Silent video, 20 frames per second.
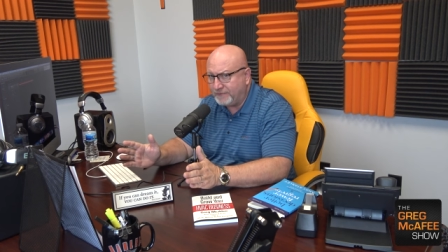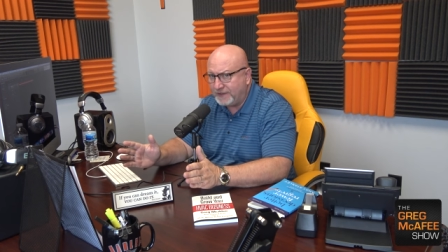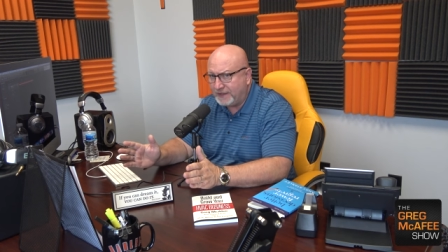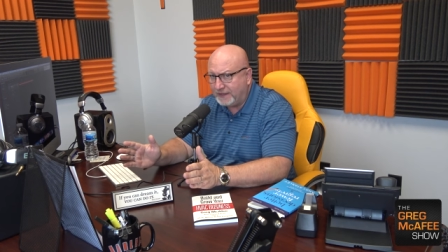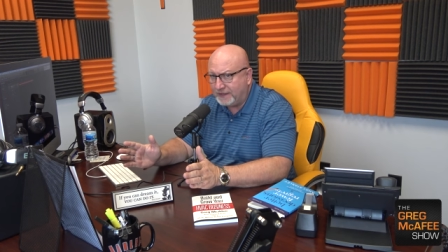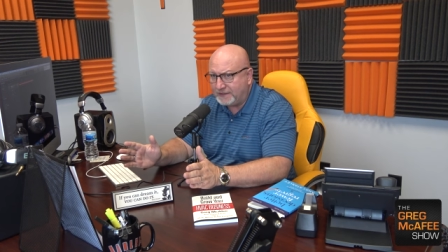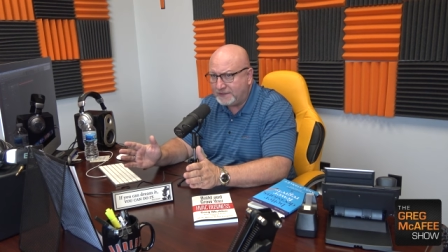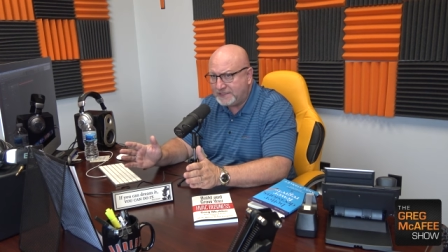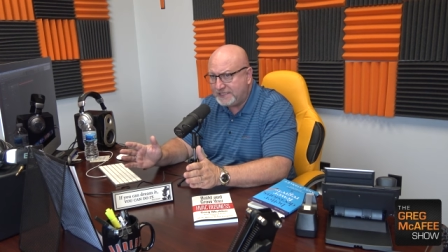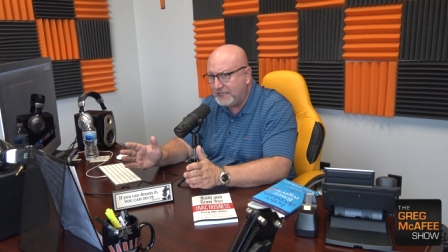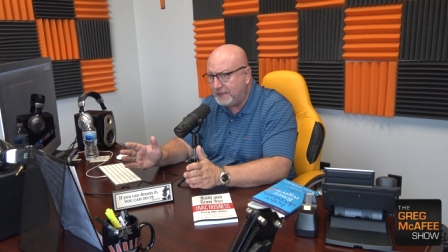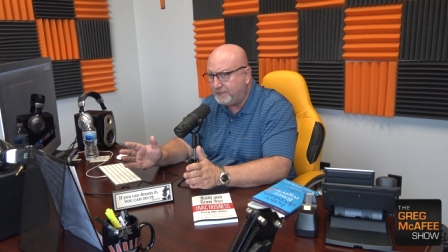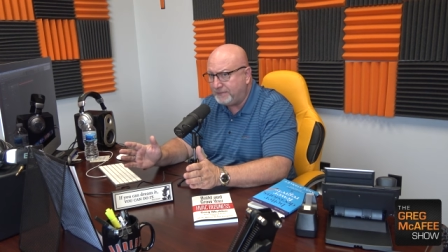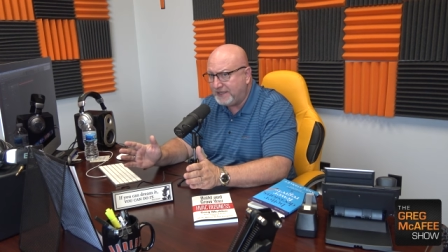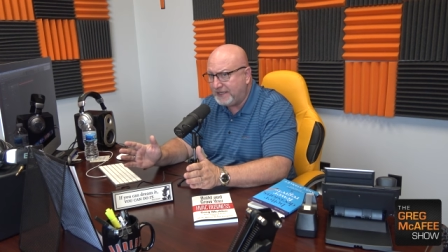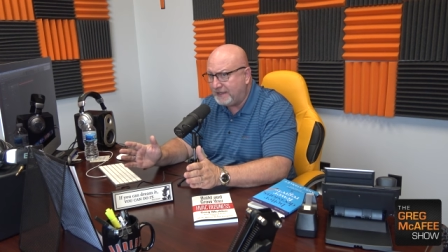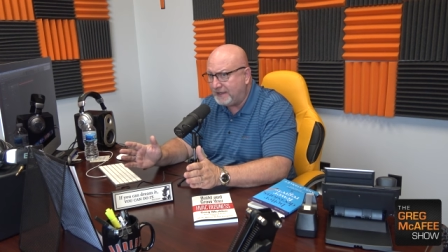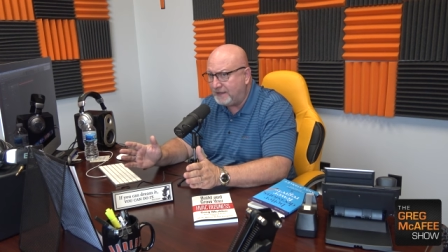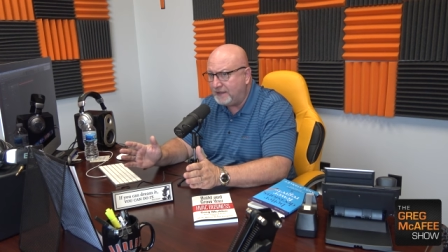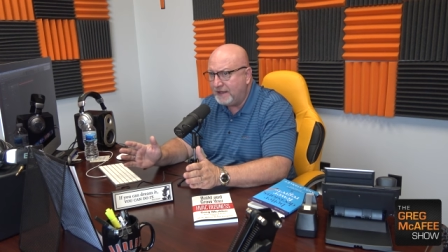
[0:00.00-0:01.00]
And a
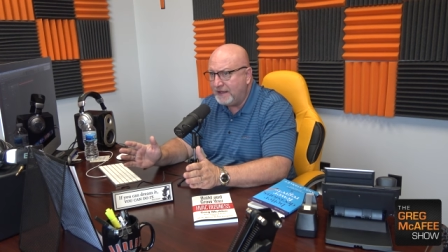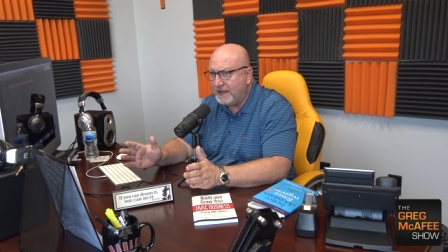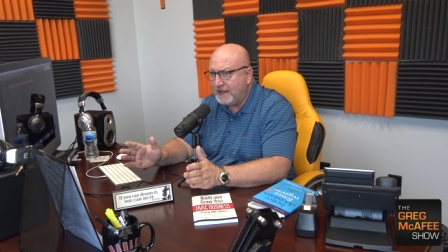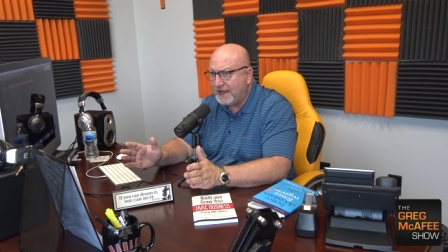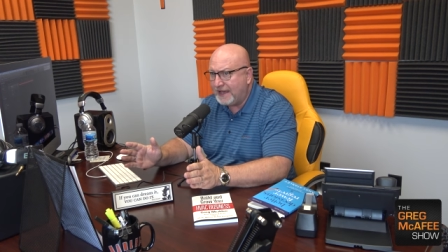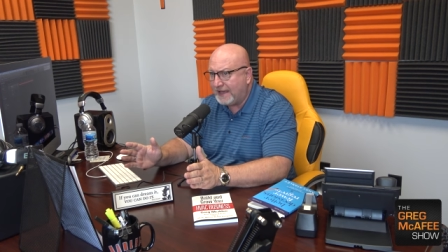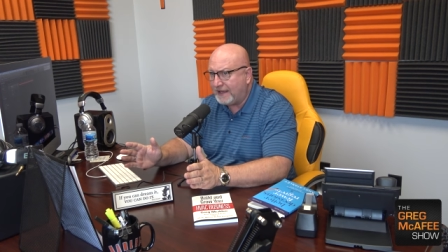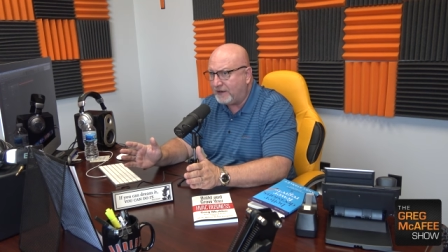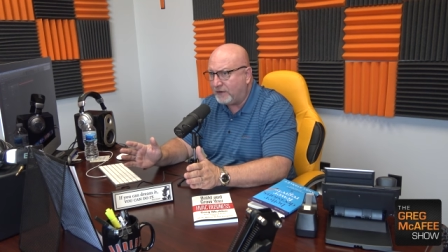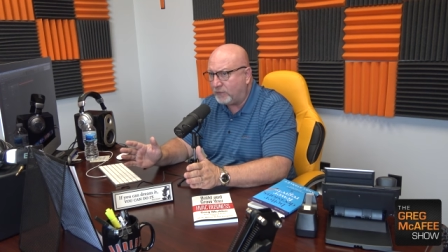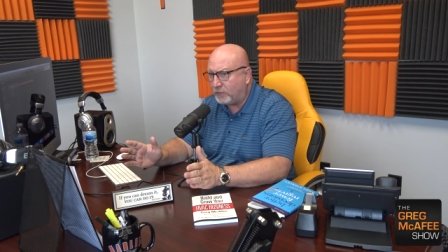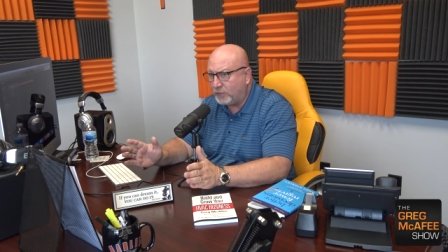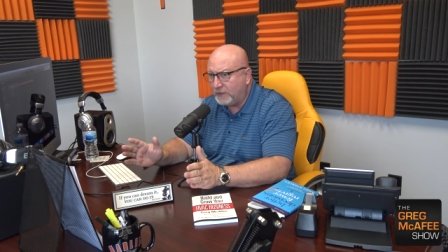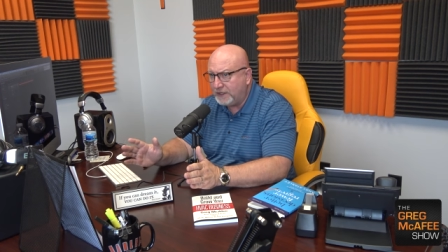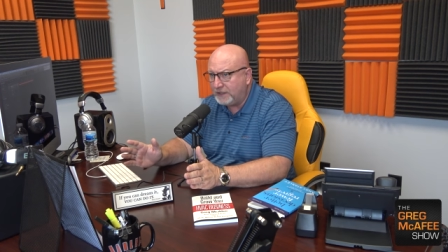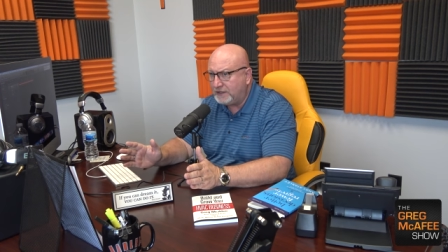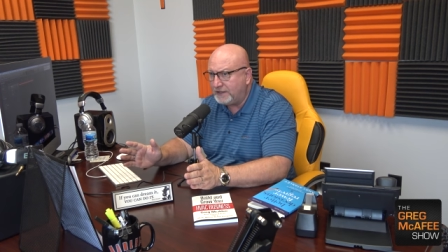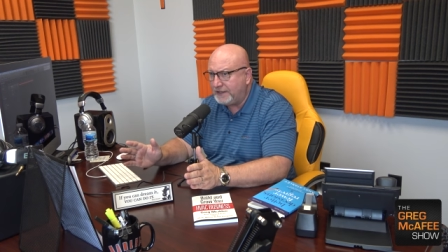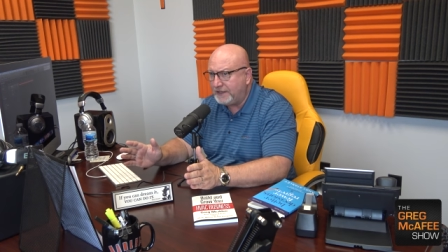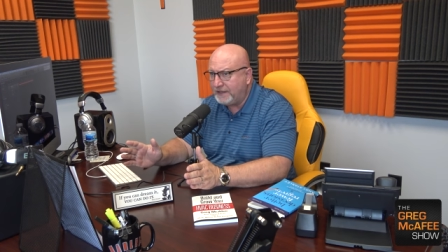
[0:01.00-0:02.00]
Timken had a
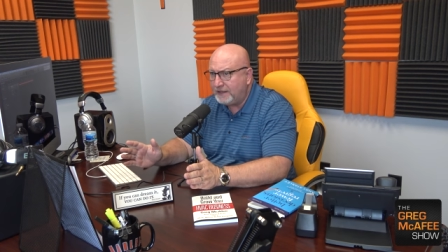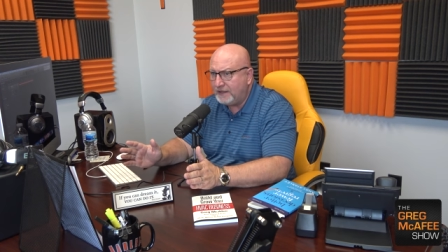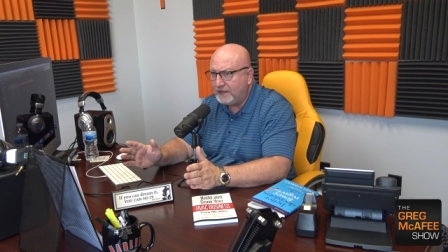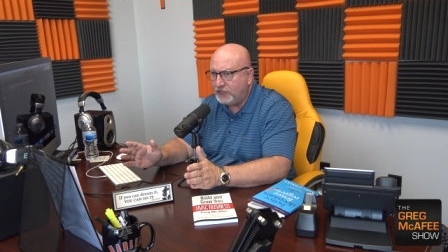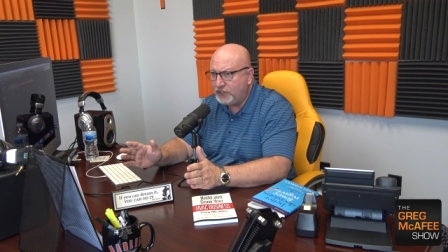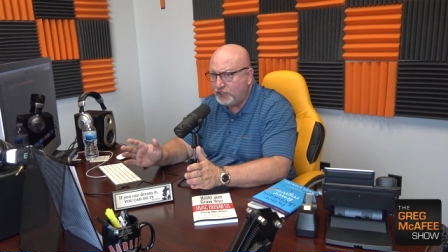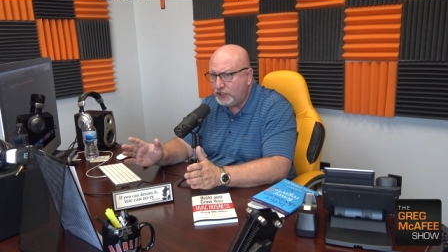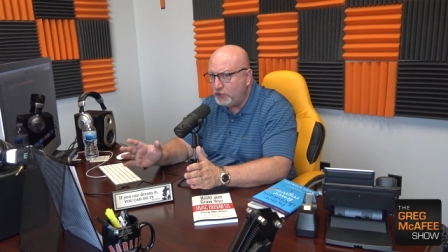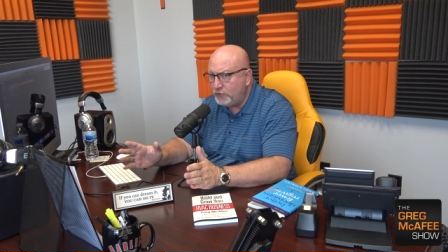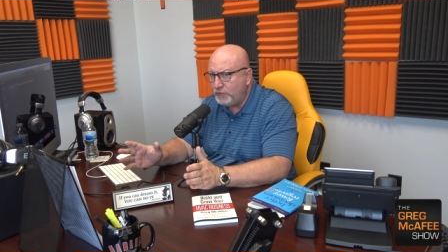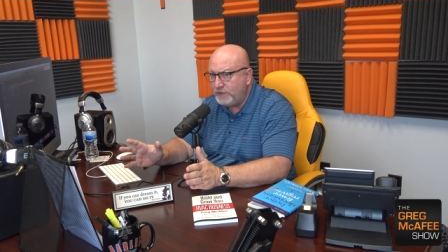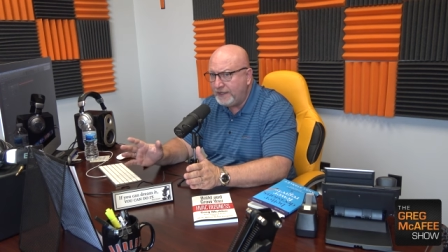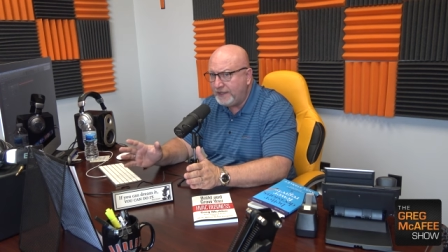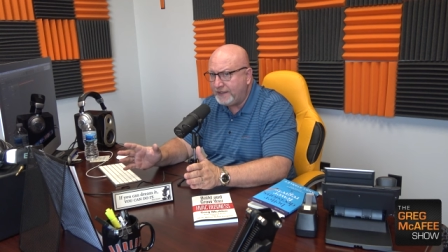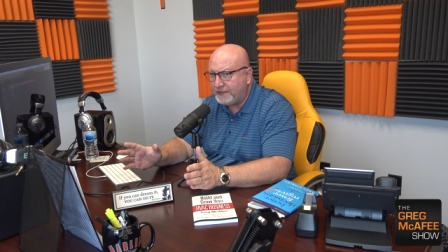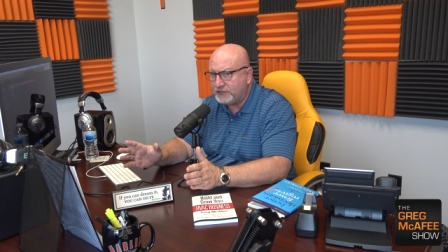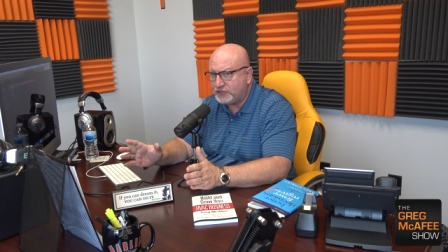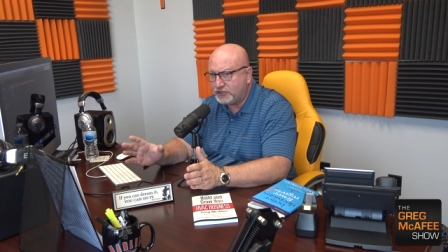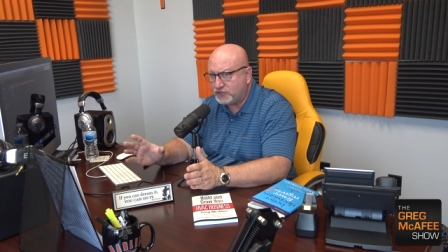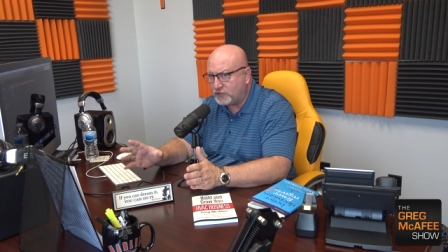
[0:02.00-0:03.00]
really
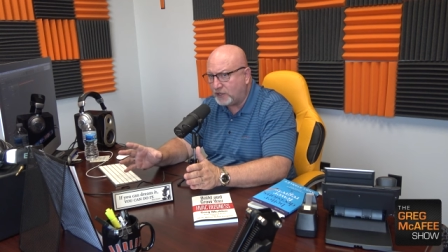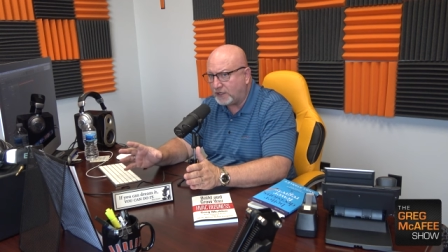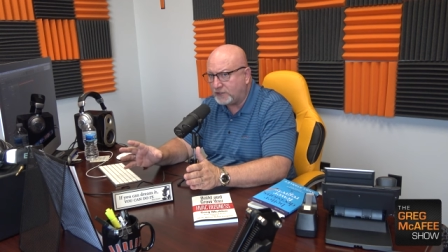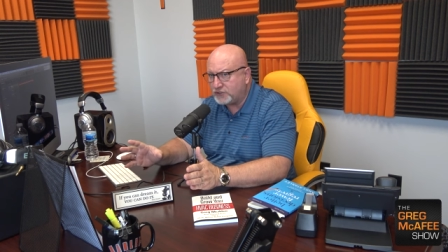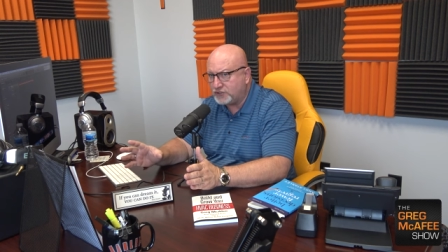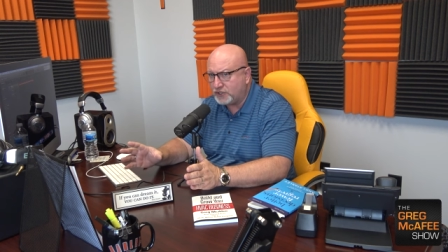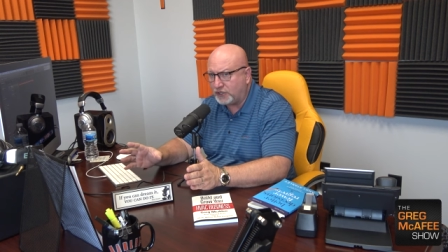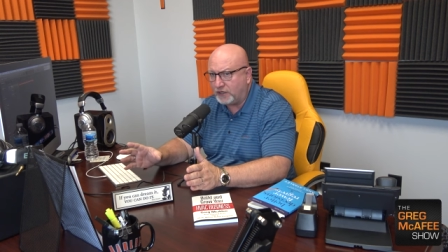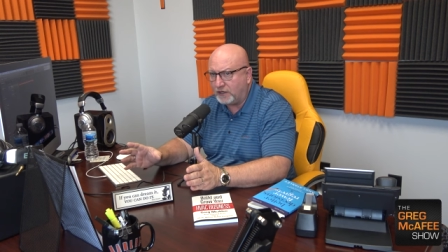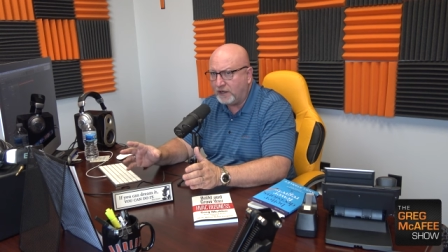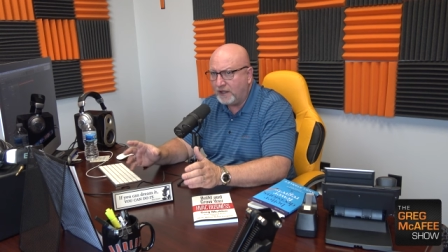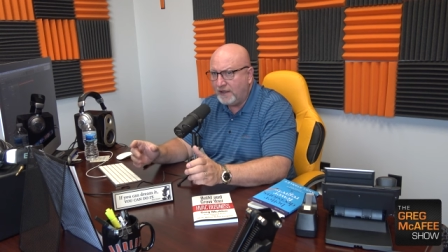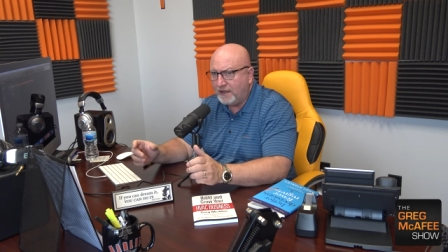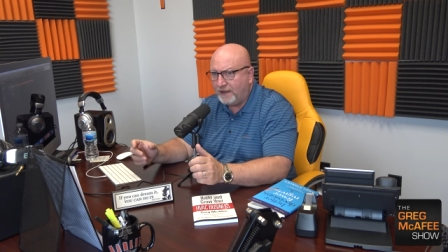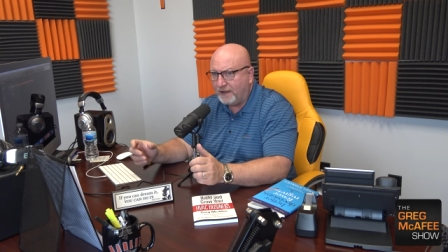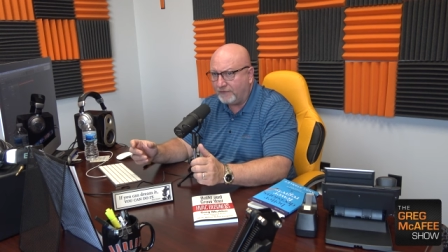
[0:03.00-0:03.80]
unique structure